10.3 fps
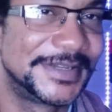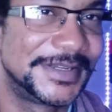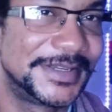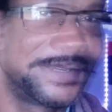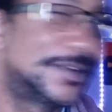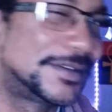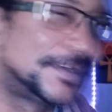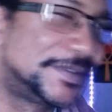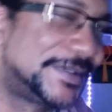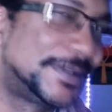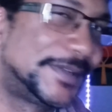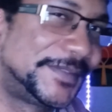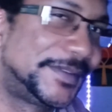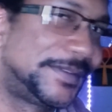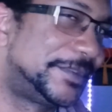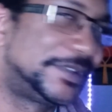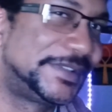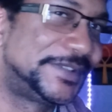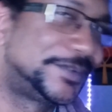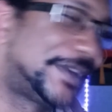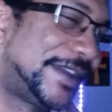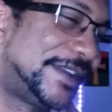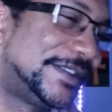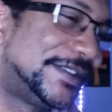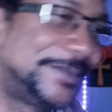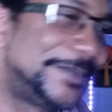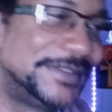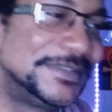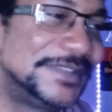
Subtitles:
And you're close enough to the Middle East, right? I mean,